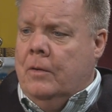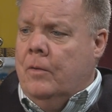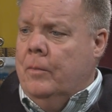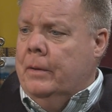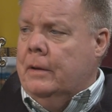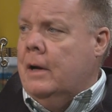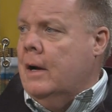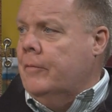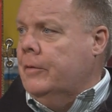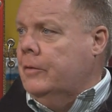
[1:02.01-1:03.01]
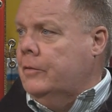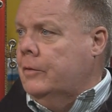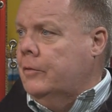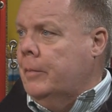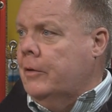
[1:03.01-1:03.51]
home in conference.
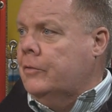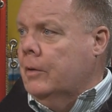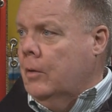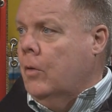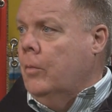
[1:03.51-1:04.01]
It's the best home